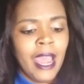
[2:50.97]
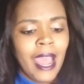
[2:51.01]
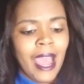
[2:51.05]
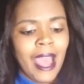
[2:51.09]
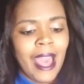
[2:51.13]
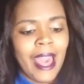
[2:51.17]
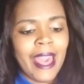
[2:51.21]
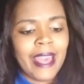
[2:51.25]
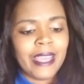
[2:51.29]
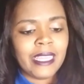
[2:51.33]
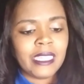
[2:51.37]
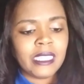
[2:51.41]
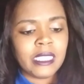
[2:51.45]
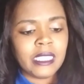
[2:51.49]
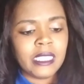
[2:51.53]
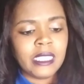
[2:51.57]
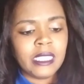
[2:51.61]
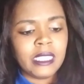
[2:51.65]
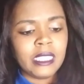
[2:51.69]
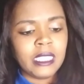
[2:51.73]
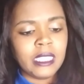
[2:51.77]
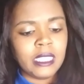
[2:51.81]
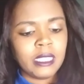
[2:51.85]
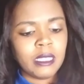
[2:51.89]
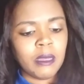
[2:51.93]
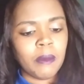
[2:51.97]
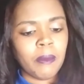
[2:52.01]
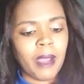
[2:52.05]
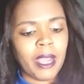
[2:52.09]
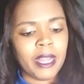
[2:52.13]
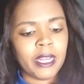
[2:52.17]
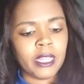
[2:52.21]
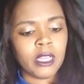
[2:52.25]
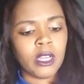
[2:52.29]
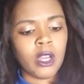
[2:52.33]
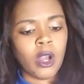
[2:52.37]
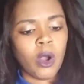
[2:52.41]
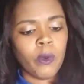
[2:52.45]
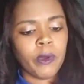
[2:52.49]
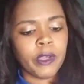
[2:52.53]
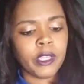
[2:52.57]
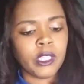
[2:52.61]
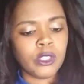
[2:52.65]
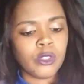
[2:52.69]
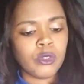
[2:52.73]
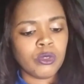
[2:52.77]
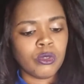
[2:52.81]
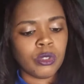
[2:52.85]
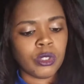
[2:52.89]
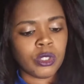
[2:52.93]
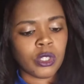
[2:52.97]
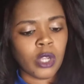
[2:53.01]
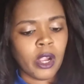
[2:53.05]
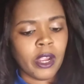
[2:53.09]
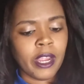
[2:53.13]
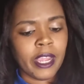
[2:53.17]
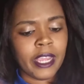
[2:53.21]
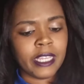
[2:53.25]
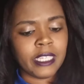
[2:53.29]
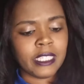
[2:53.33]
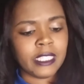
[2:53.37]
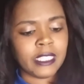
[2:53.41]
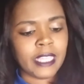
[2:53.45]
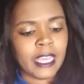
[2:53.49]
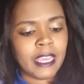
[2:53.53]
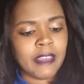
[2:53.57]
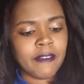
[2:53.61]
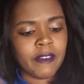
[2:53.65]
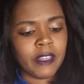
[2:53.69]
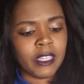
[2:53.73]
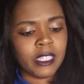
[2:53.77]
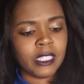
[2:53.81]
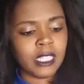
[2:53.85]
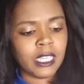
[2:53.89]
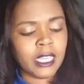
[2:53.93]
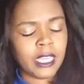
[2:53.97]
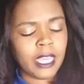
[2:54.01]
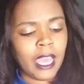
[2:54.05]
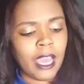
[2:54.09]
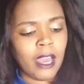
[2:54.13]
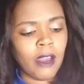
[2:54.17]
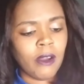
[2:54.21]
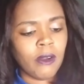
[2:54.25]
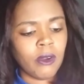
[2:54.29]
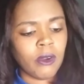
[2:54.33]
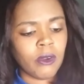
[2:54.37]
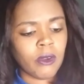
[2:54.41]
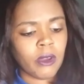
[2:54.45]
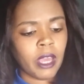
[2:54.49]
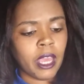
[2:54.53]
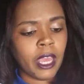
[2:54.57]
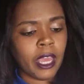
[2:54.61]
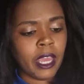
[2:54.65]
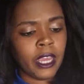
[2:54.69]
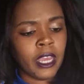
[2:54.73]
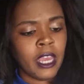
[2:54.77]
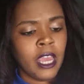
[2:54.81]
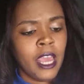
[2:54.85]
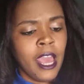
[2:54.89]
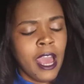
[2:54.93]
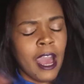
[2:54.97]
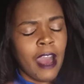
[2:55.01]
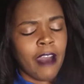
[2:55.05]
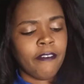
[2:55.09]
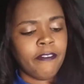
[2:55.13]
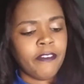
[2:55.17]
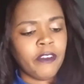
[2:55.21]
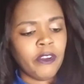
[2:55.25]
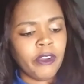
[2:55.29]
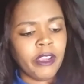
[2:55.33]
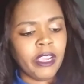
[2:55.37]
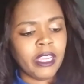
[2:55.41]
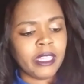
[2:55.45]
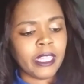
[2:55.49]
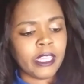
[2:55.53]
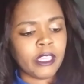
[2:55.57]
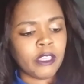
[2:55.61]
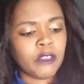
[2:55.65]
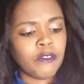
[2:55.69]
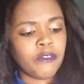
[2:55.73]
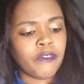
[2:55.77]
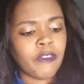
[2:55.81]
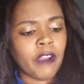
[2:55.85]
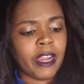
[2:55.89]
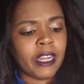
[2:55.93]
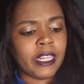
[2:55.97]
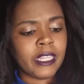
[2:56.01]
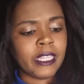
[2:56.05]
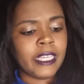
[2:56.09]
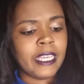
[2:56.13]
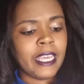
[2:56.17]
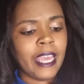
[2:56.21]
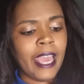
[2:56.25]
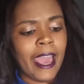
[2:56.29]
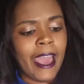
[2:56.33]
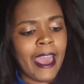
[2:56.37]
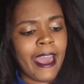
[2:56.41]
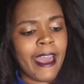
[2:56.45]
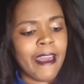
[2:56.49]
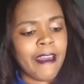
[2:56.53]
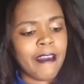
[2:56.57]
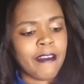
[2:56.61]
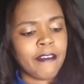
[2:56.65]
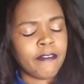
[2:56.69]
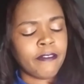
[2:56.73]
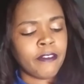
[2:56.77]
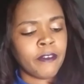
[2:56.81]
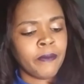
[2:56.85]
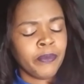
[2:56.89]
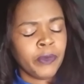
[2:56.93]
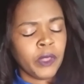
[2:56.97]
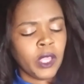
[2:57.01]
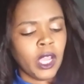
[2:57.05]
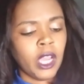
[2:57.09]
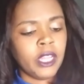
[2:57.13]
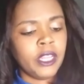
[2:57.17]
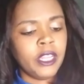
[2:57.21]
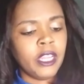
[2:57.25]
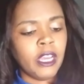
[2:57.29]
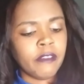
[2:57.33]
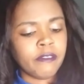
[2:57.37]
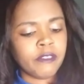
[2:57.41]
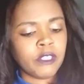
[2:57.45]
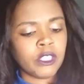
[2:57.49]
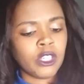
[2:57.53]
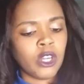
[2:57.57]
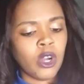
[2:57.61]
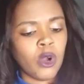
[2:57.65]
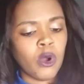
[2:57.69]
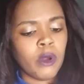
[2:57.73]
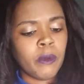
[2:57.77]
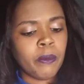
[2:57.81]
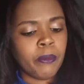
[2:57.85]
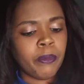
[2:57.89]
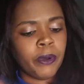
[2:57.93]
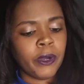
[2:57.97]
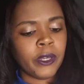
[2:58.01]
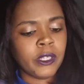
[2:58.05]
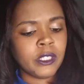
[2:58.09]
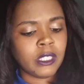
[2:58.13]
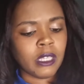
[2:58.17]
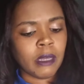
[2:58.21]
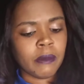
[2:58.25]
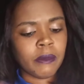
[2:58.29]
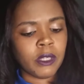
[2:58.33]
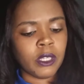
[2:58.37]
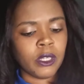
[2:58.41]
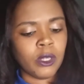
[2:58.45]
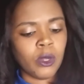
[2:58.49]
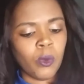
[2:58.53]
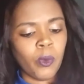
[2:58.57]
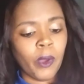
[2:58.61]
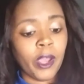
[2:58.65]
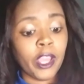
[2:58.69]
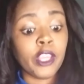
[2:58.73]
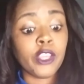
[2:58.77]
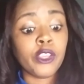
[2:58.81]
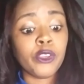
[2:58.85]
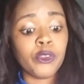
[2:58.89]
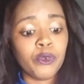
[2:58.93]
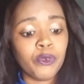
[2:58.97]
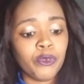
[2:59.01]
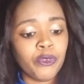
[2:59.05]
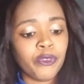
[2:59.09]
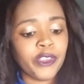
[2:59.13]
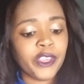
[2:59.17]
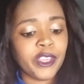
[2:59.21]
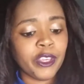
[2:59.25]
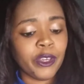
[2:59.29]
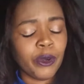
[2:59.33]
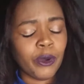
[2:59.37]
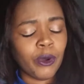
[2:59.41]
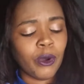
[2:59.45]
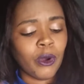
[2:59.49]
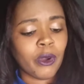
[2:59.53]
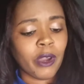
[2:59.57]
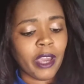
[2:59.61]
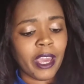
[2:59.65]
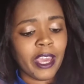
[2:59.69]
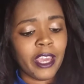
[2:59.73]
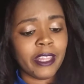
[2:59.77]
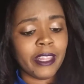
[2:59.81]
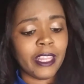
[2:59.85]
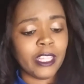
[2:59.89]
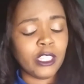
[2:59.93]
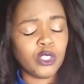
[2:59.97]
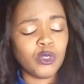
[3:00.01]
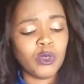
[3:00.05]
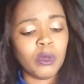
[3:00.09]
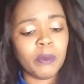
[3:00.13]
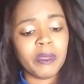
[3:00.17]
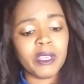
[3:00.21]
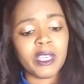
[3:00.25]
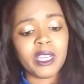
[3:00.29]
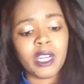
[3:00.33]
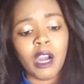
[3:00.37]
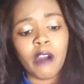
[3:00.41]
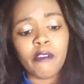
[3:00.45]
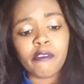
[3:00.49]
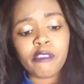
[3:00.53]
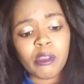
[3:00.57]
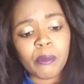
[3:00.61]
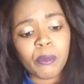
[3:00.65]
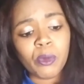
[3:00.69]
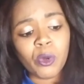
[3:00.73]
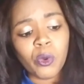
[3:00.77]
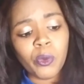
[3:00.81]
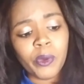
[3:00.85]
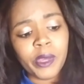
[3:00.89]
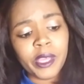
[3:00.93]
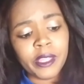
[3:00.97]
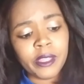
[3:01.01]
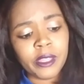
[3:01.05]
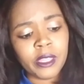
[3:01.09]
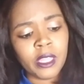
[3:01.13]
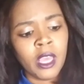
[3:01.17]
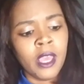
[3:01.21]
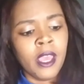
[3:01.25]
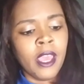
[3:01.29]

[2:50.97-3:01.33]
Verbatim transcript: I actually see somebody going to start a savings account, okay? I feel here like you finally have enough to go and put something away you feel, okay, that you would be comfortable with.